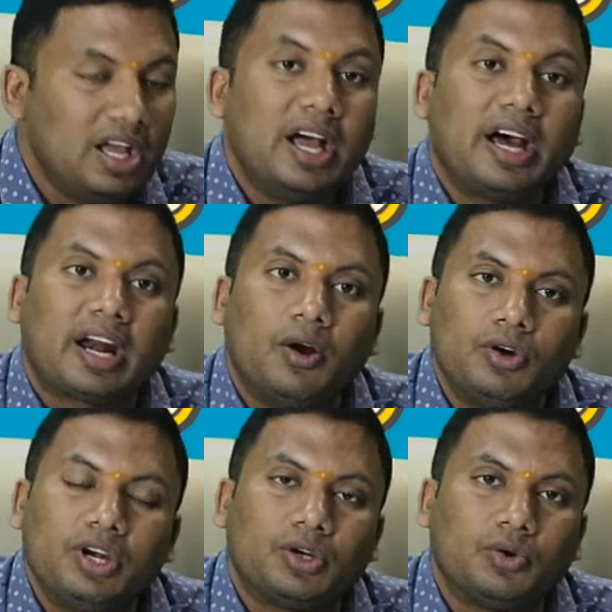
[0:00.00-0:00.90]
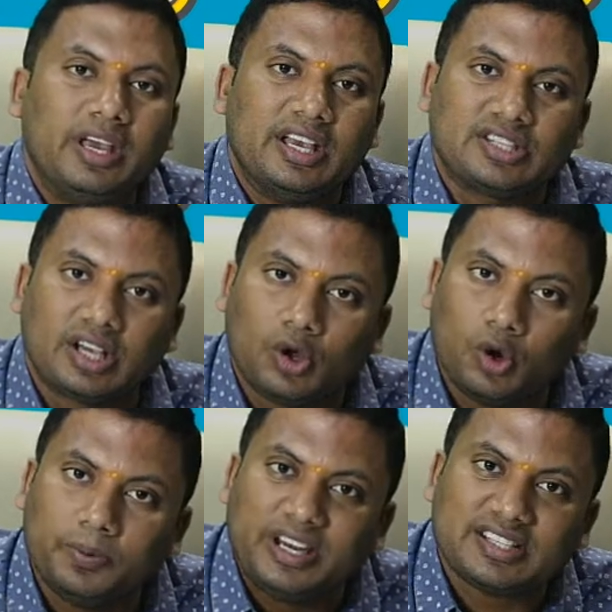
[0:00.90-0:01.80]
round two is group
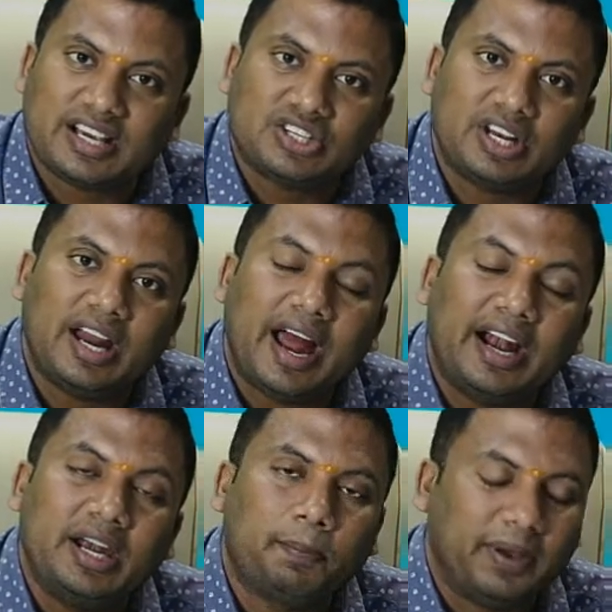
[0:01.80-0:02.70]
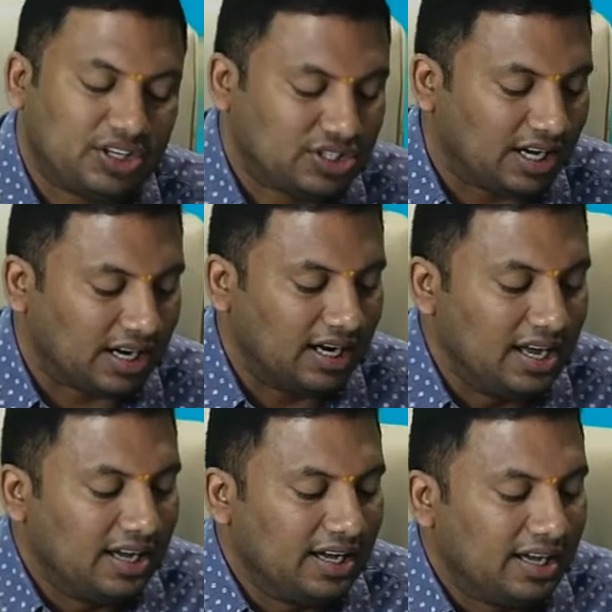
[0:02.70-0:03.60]
discussion and picture
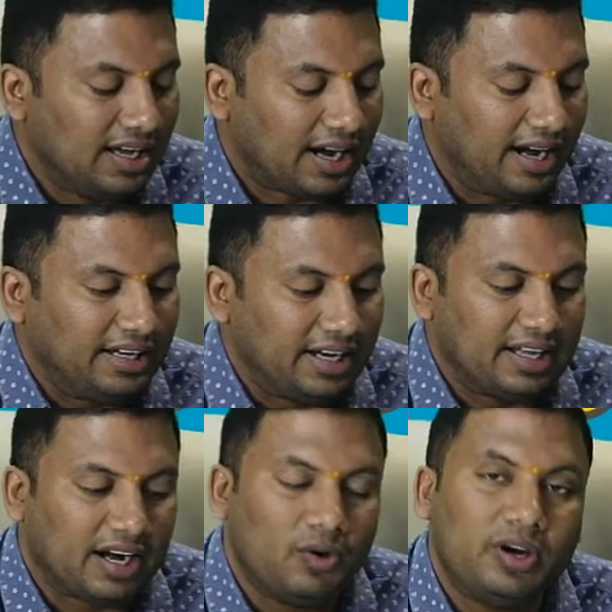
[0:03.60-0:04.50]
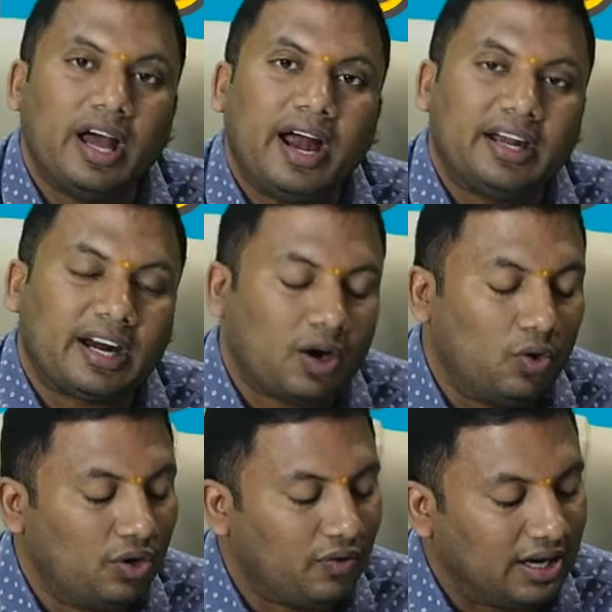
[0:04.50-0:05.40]
writing round and round
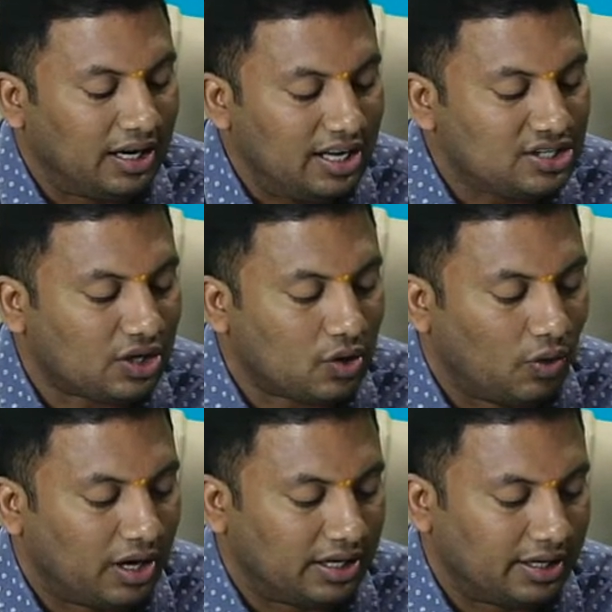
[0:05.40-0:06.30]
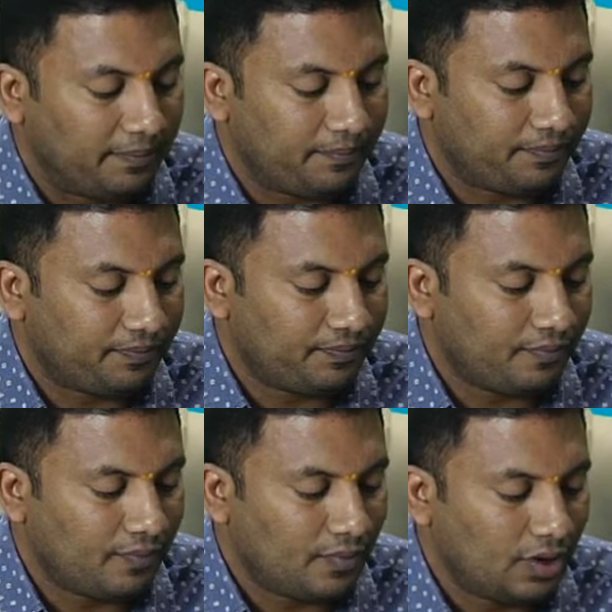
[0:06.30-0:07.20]
one is quant.
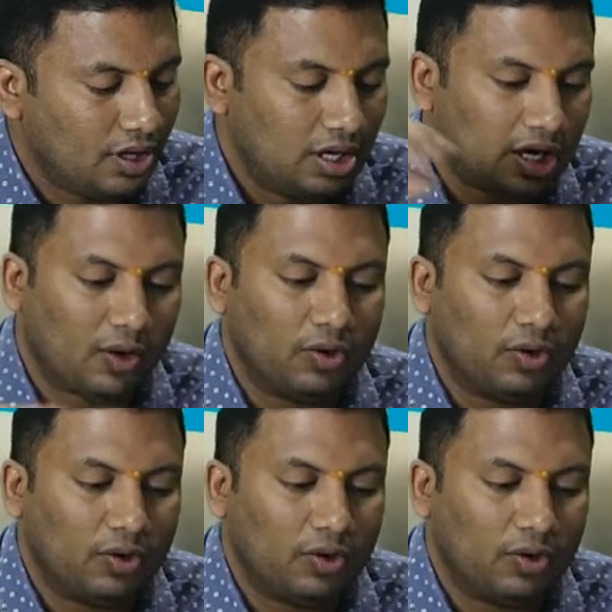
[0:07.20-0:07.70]
Round